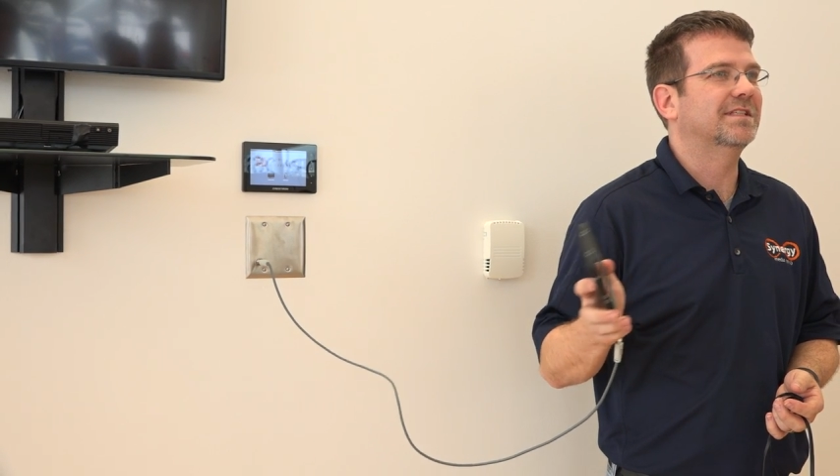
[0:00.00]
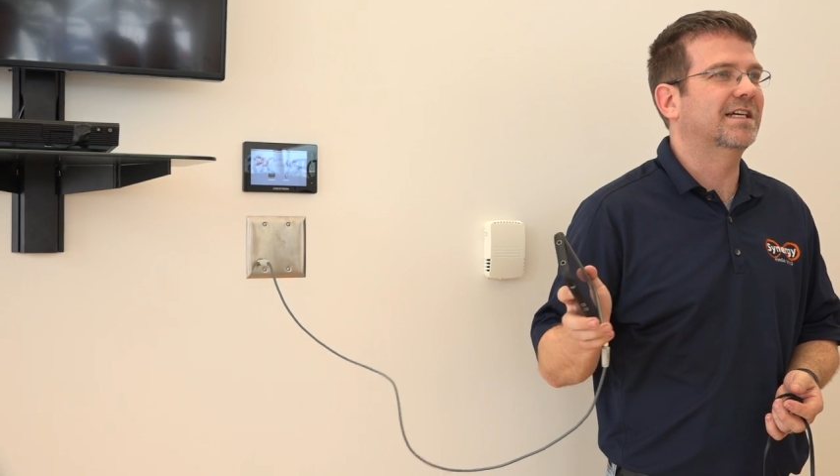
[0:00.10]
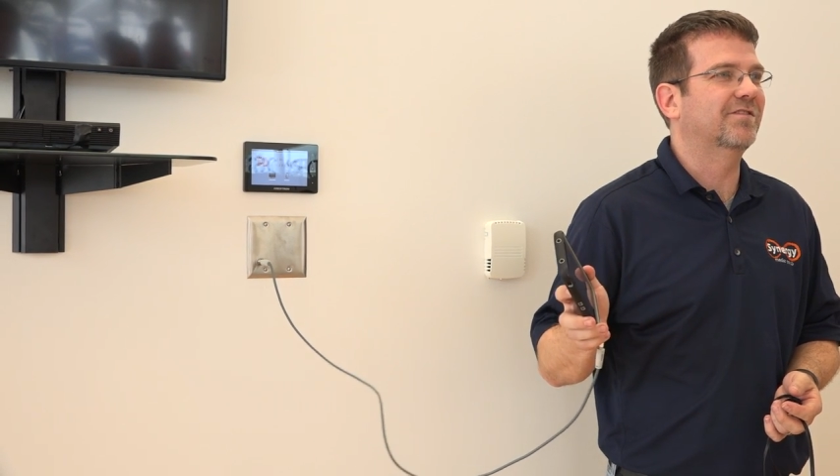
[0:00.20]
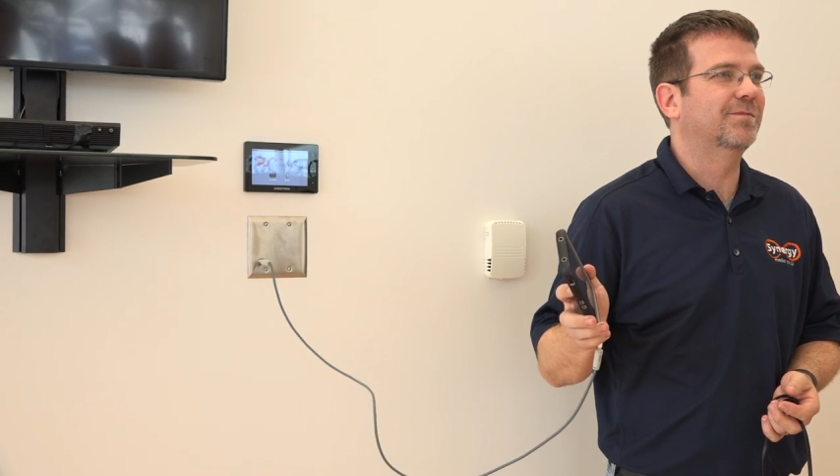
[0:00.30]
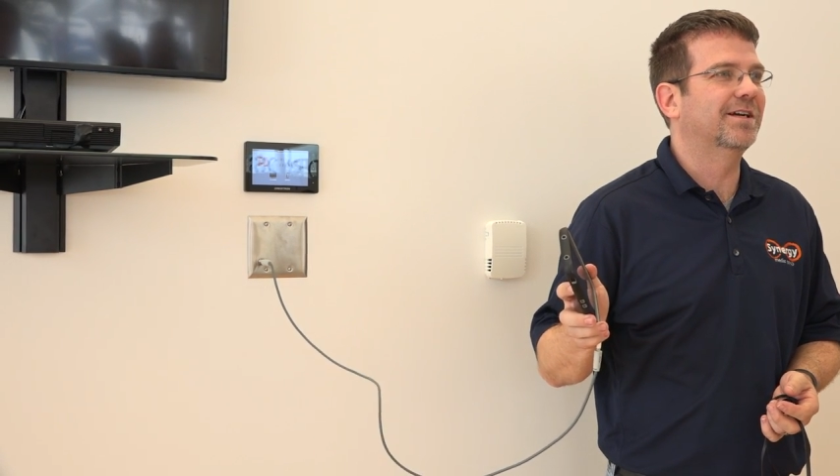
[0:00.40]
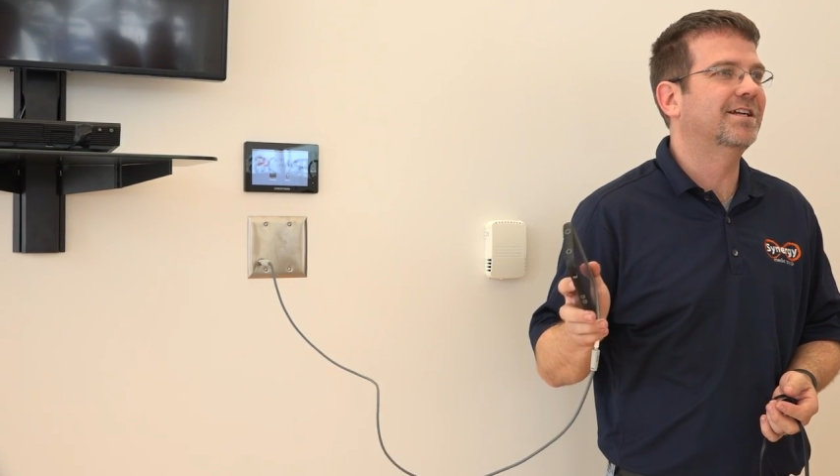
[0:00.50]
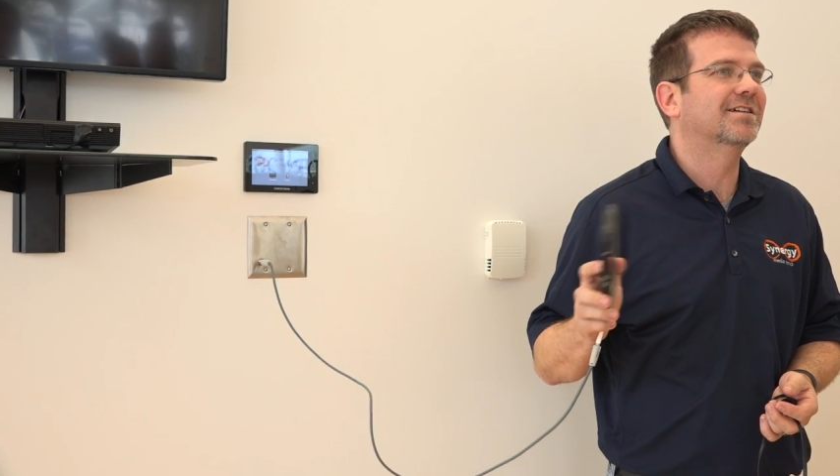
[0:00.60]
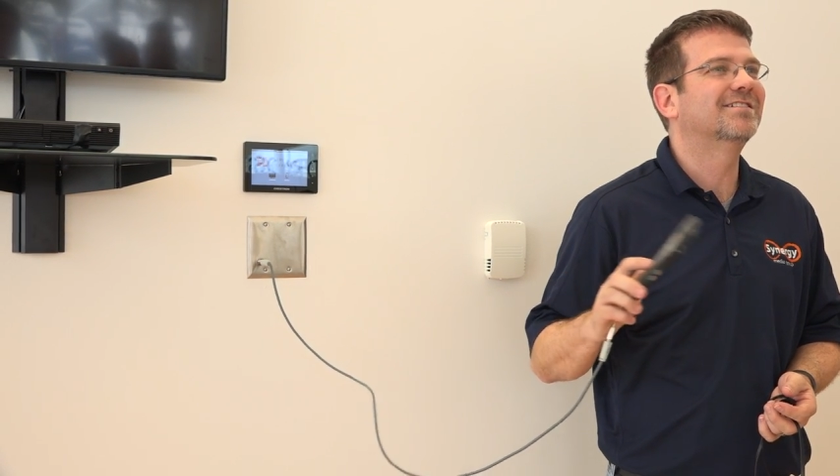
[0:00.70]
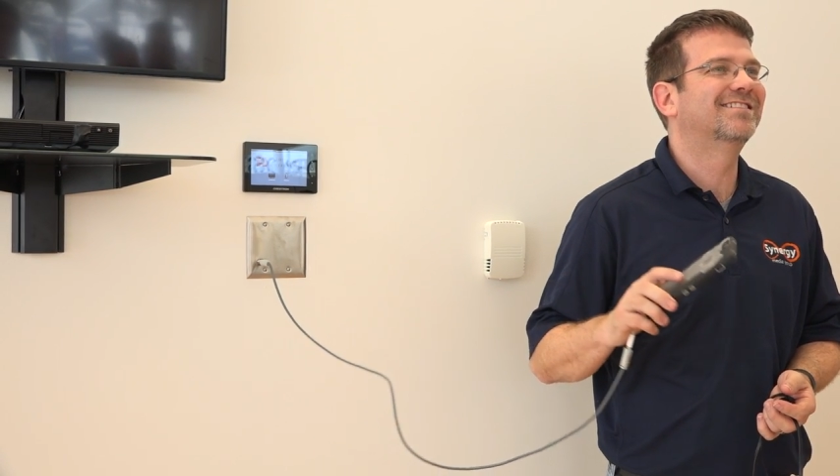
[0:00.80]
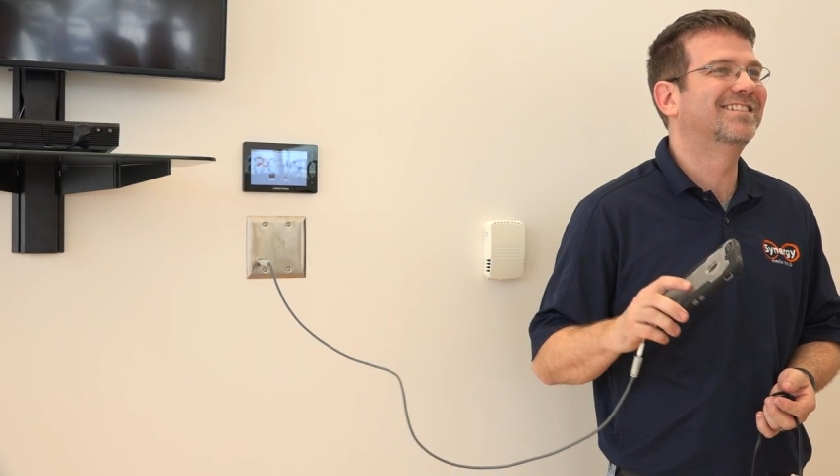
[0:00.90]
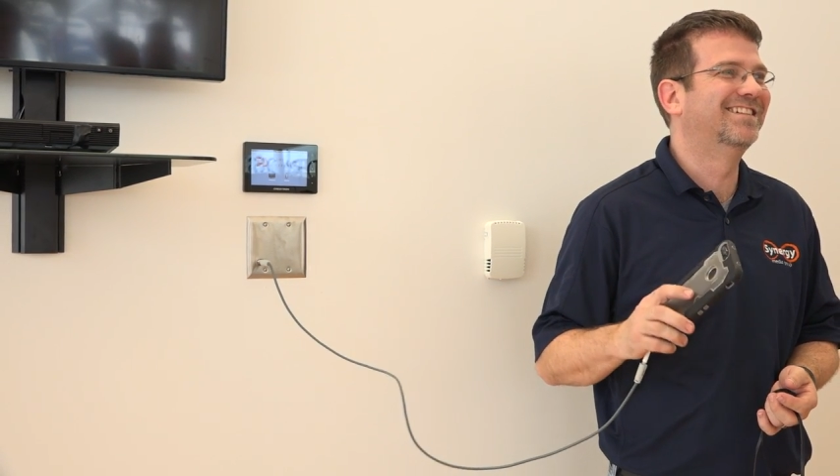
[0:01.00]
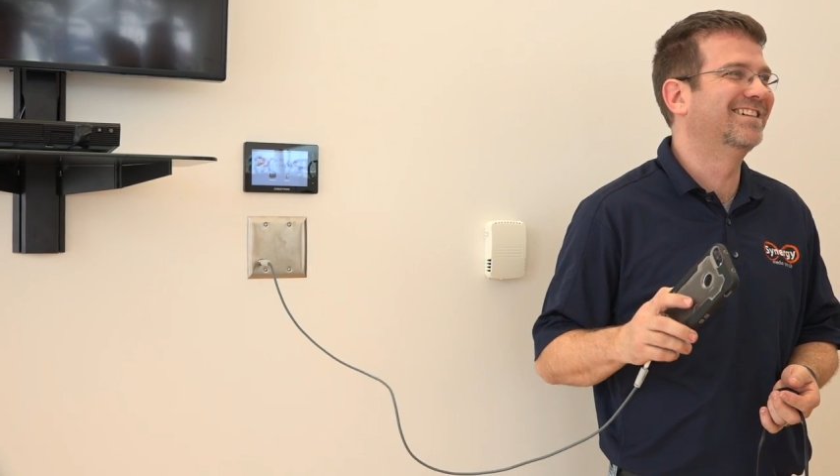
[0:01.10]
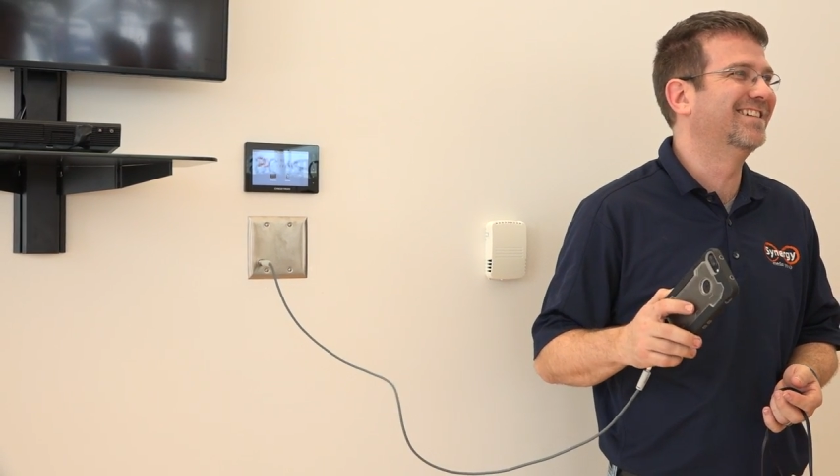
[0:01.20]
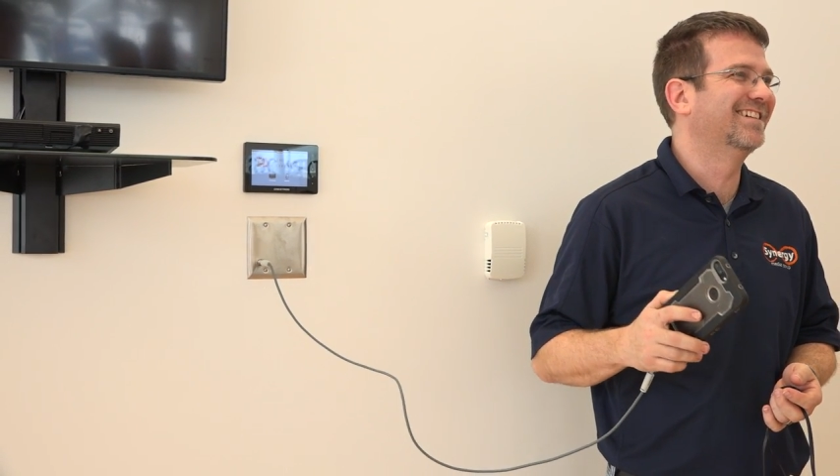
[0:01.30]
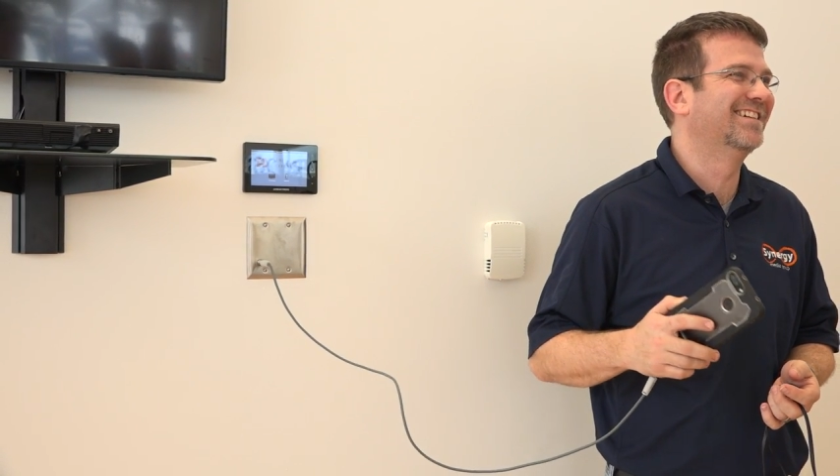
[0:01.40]
Everybody? This,
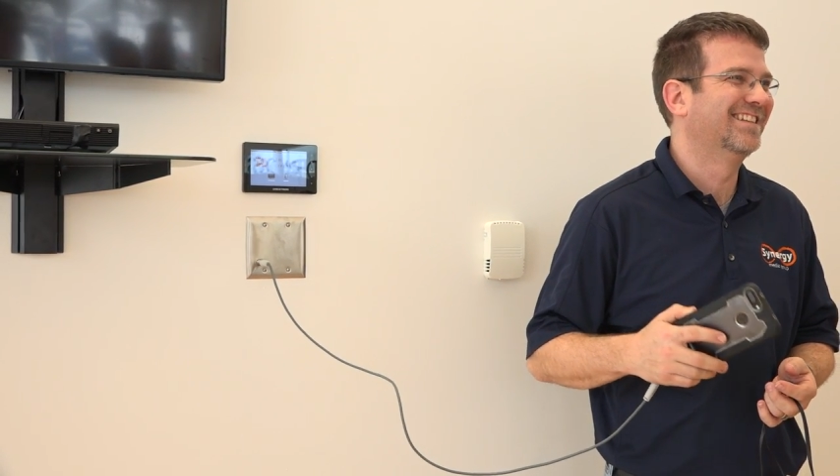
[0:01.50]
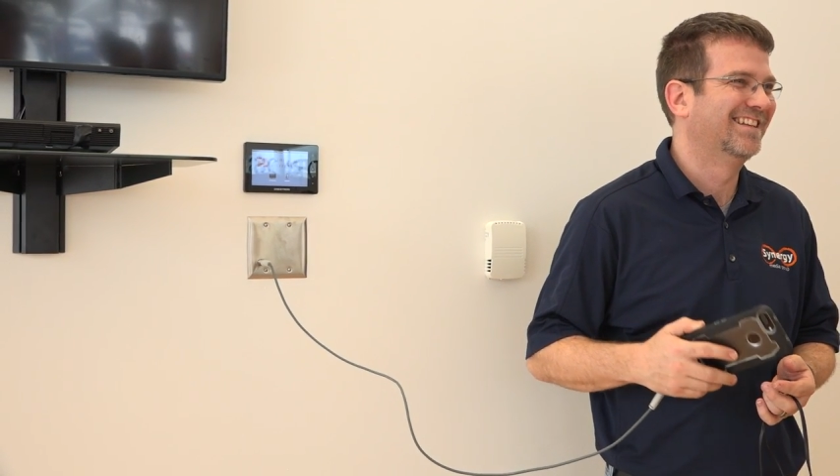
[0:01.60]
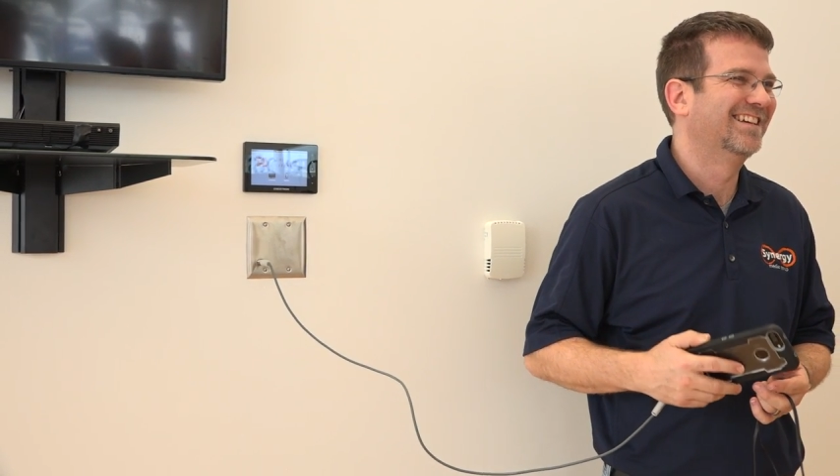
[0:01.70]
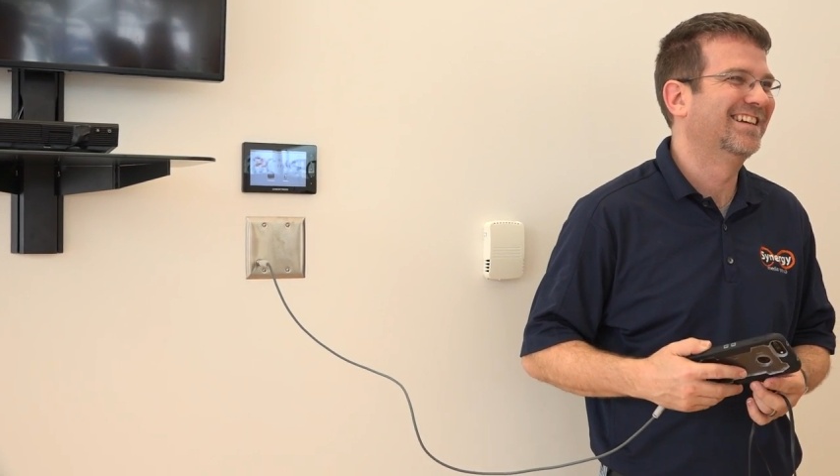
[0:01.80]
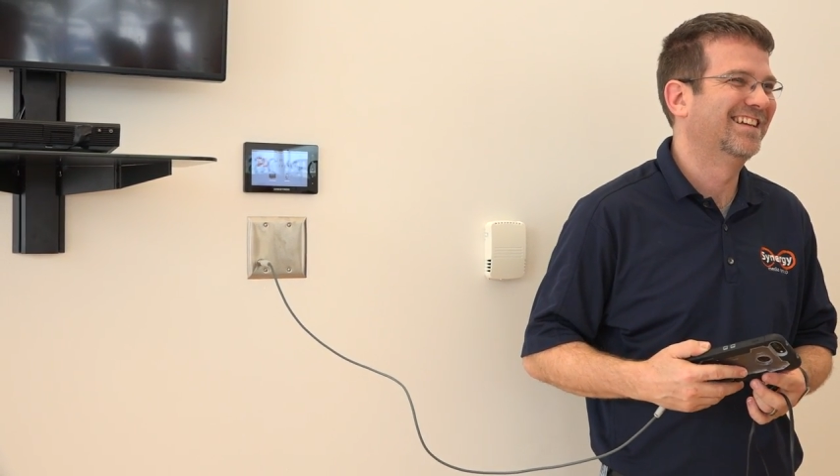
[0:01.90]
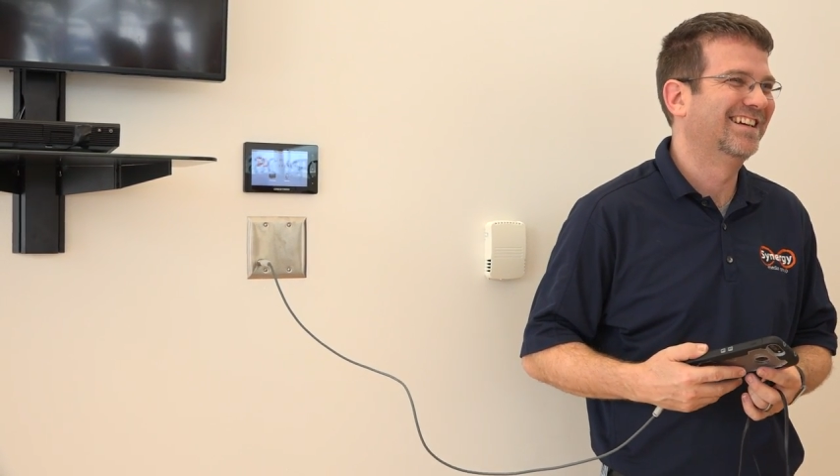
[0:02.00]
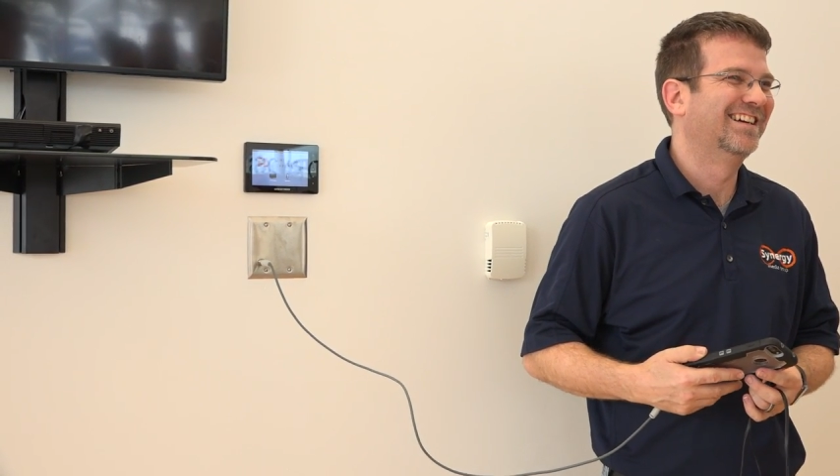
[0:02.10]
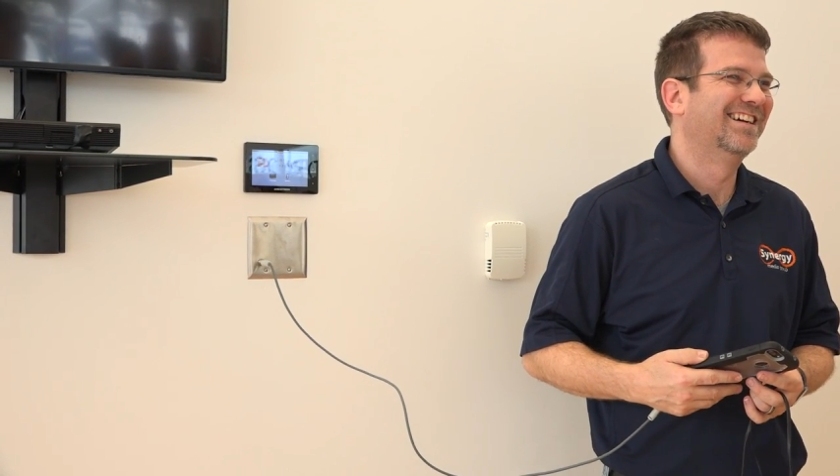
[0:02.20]
this one.